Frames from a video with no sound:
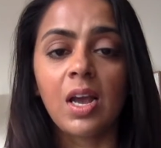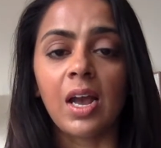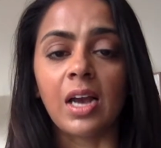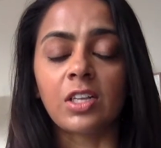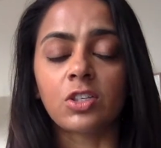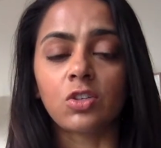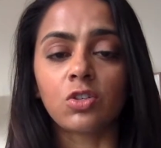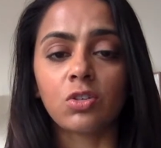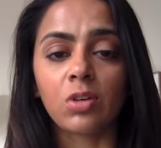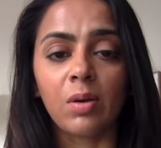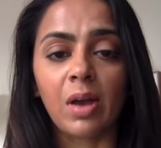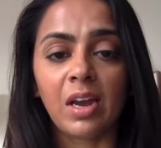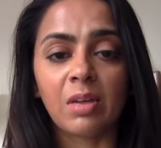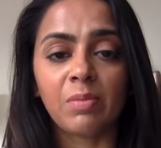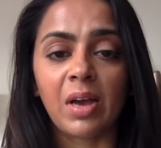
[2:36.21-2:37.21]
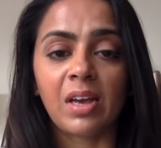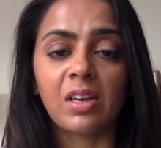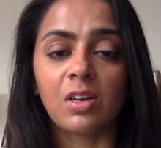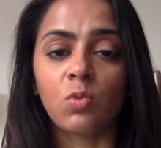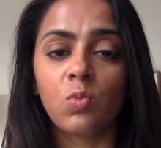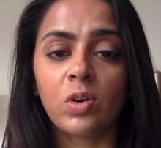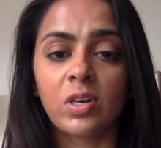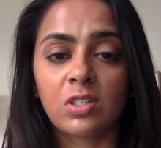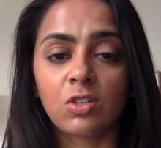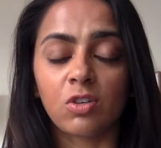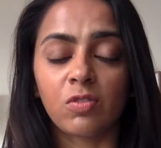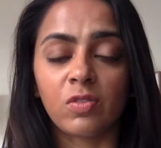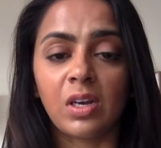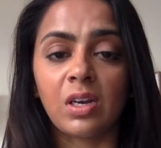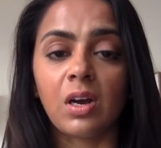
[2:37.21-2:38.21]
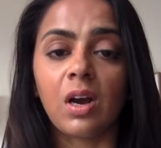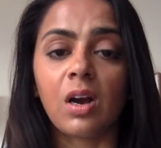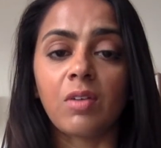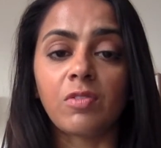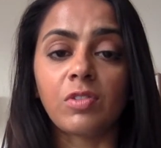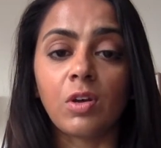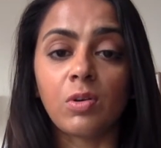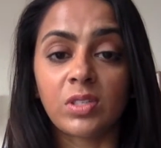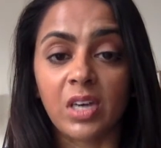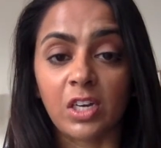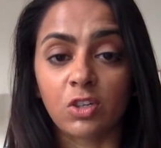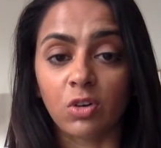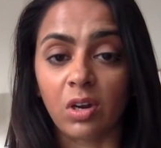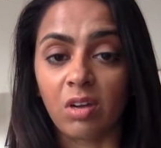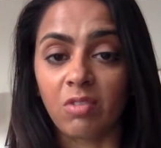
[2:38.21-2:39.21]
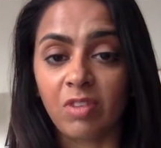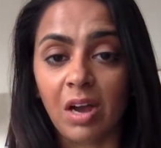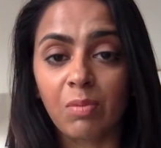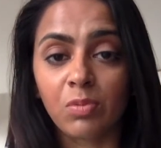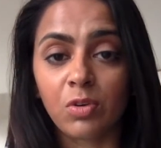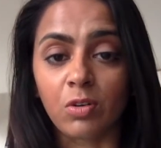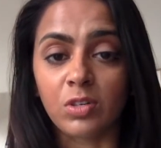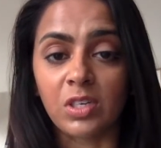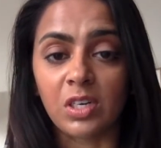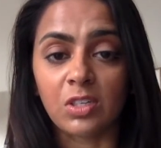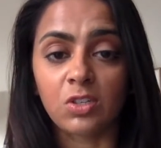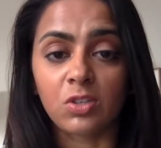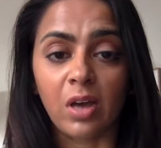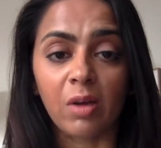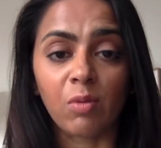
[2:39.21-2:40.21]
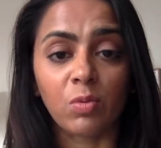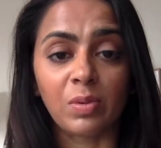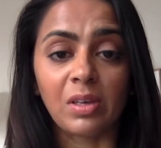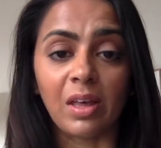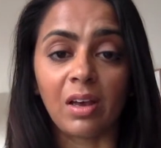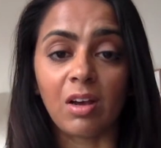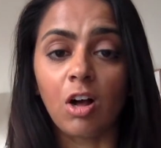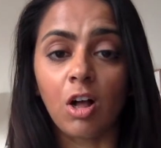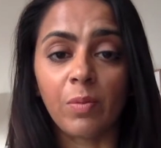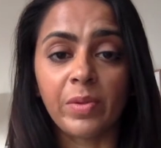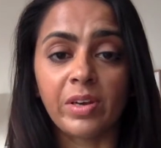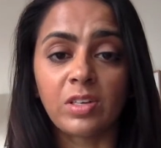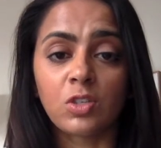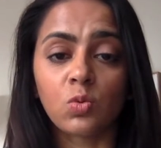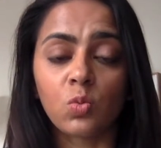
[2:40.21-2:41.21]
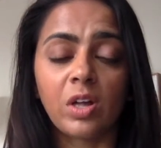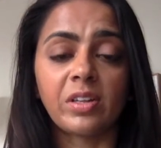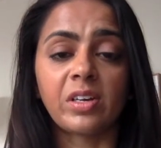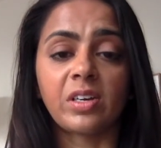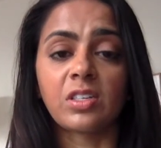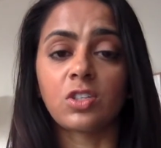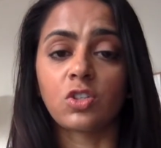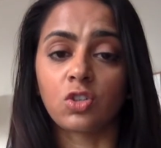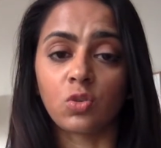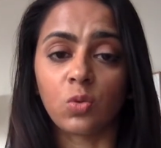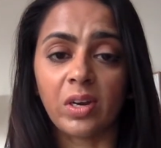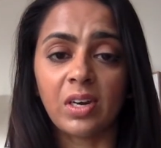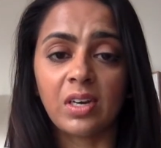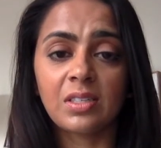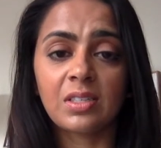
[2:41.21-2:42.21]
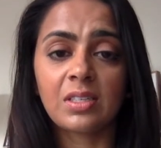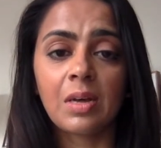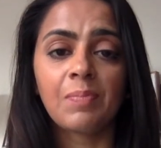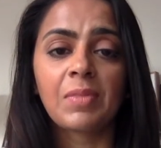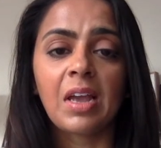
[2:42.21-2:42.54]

And so try adding back in one serving of low saturated fat protein. So that would be like almonds, walnuts, or soy nuts.